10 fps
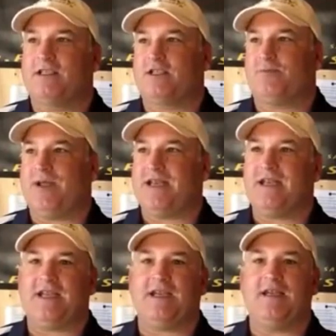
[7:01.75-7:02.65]

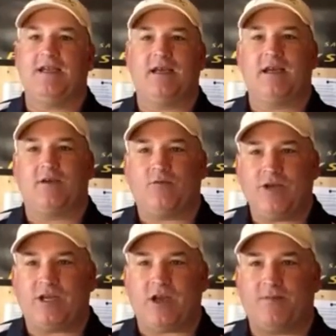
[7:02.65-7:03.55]
spending
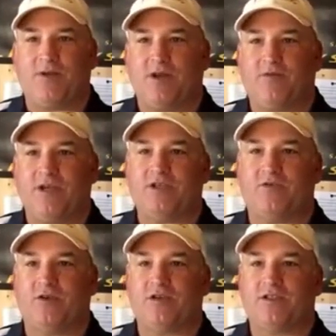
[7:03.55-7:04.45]
company
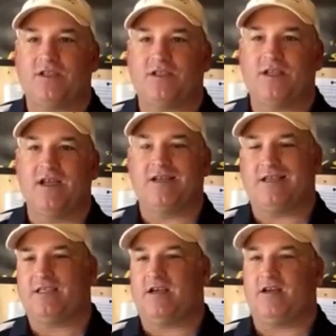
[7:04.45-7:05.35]
resources to
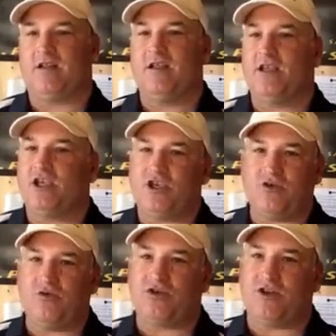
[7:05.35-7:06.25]
sell
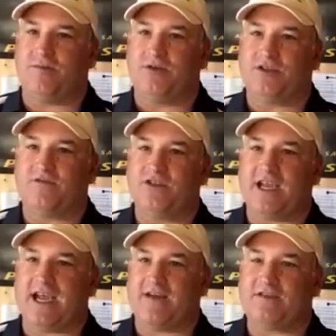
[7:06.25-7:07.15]
huge numbers of
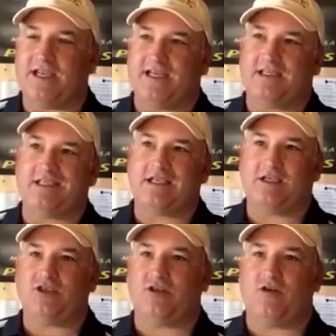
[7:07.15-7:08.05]
shafts at
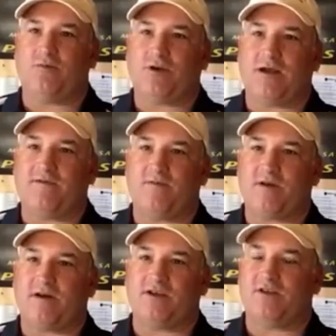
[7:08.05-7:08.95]
such a low profit
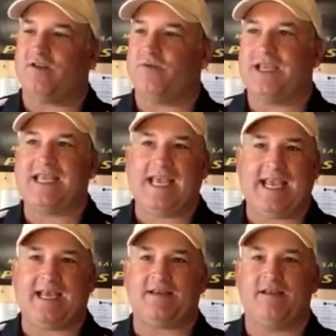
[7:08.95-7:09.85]
margin that we
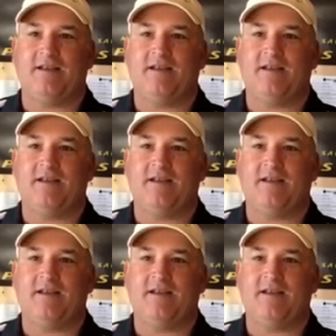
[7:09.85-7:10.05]
can't